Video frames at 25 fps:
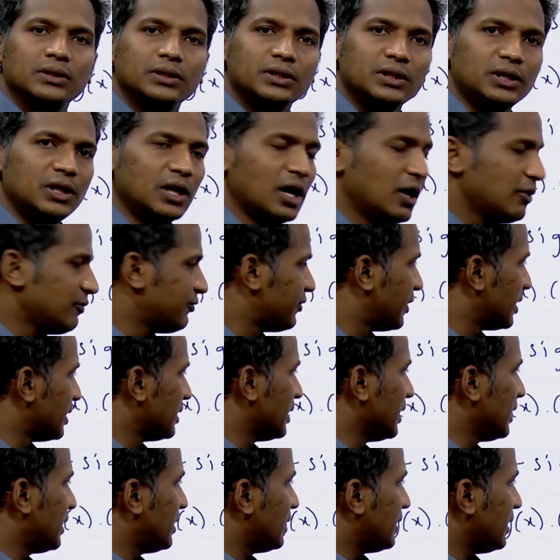Now,
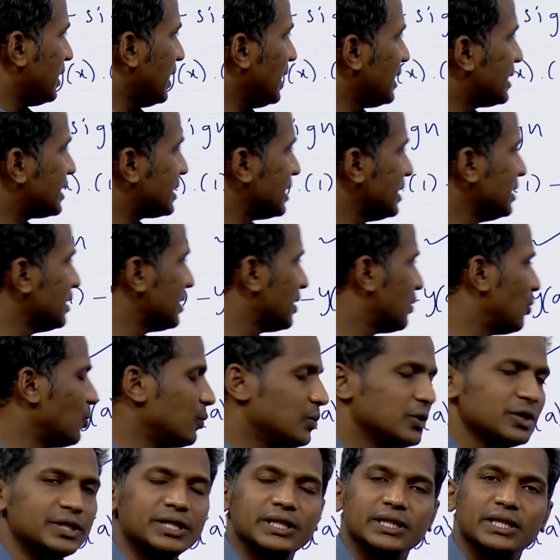further it is in the
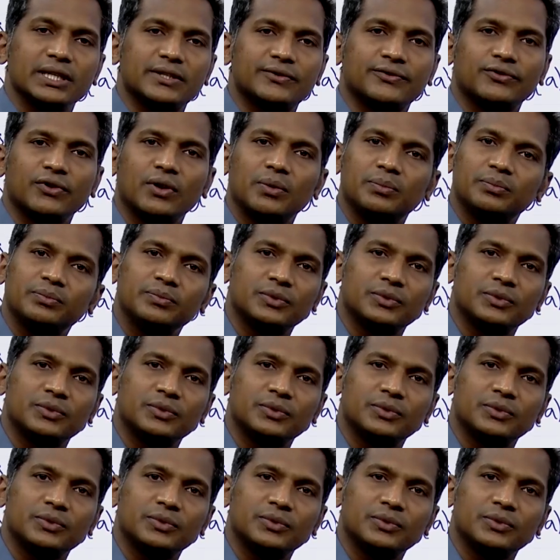homogeneous form.